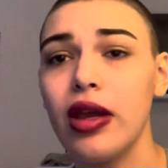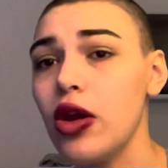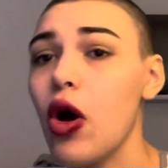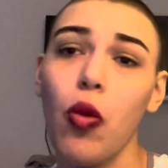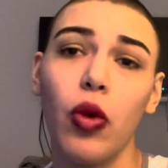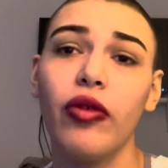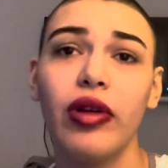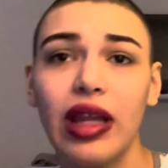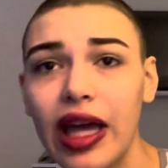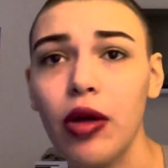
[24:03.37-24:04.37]
and, you know, it wouldn't
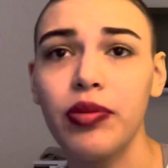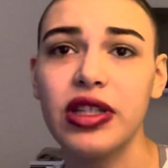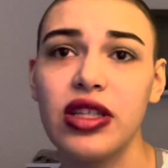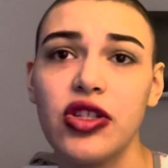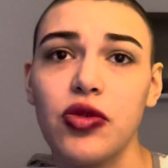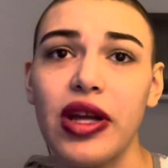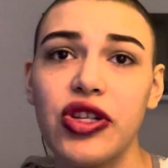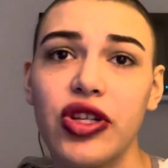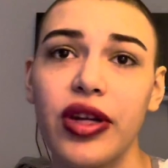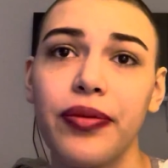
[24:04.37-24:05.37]
really help the
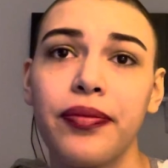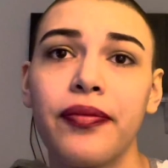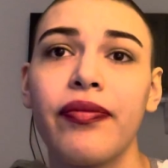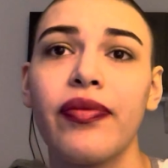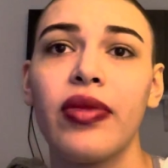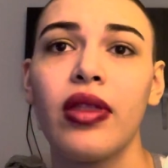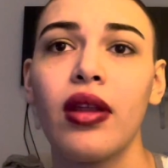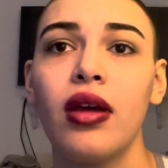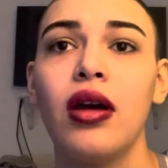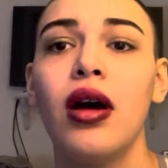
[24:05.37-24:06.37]
situation.
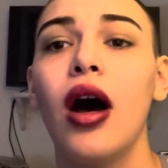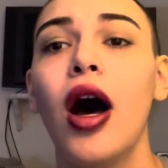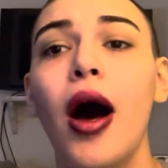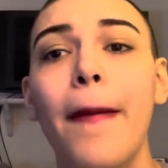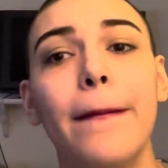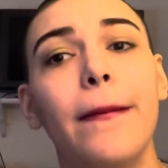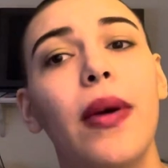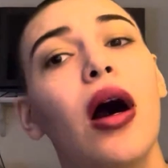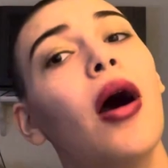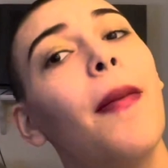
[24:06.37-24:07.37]

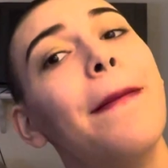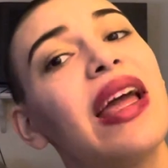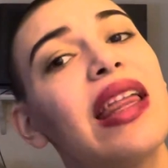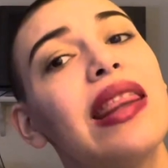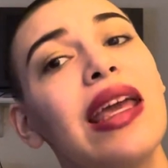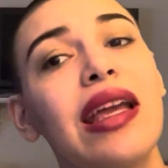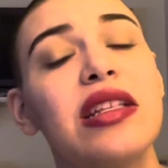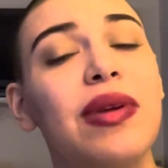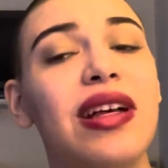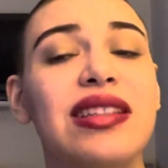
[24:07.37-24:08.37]
A big thing is,
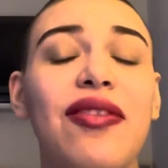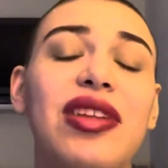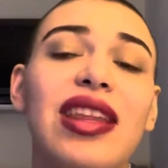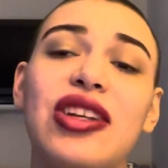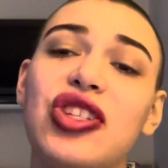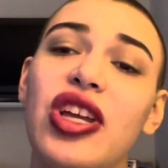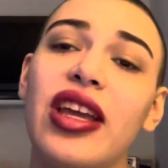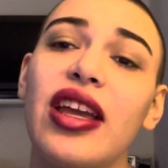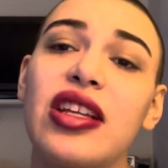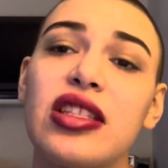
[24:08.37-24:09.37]
because everything is
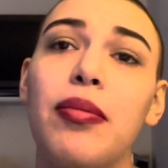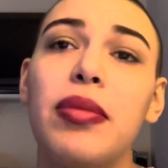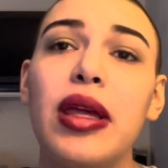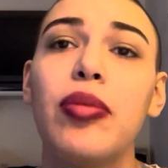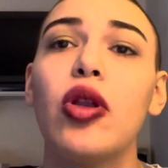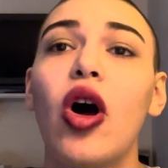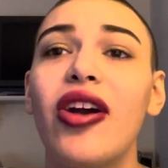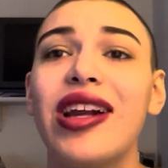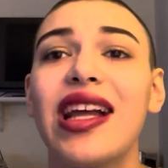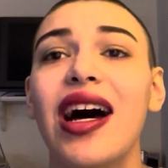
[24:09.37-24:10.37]
shaking, some people are
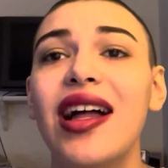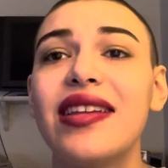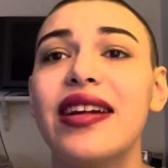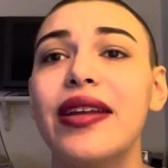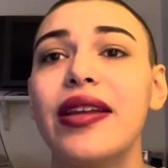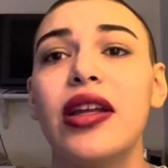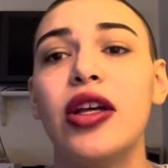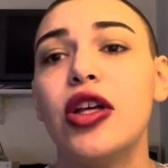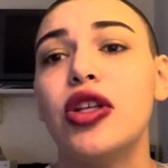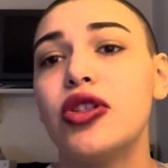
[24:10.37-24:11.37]
incontinent.
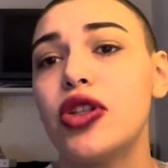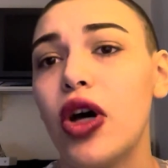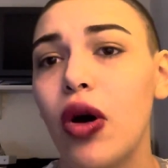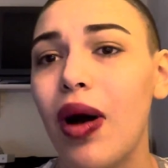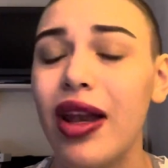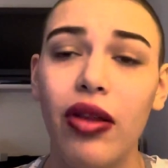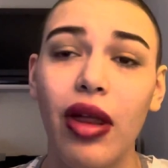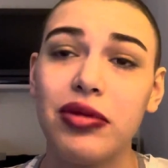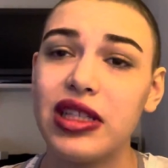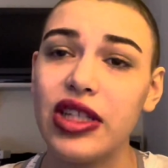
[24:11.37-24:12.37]
So I know that
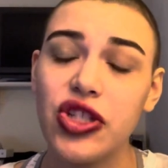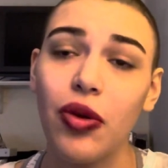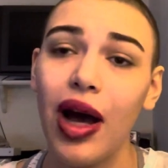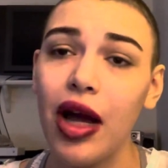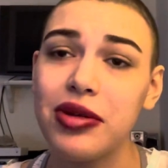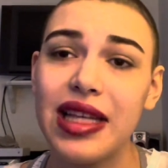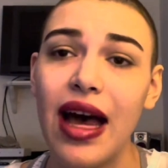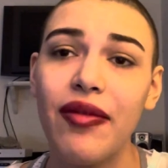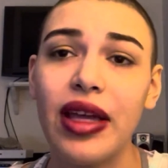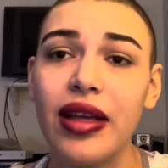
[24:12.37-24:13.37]
was an issue I was
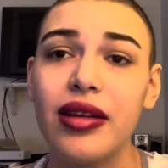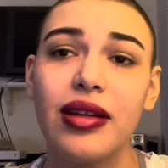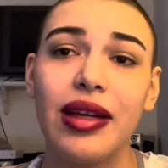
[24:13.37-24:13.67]
having,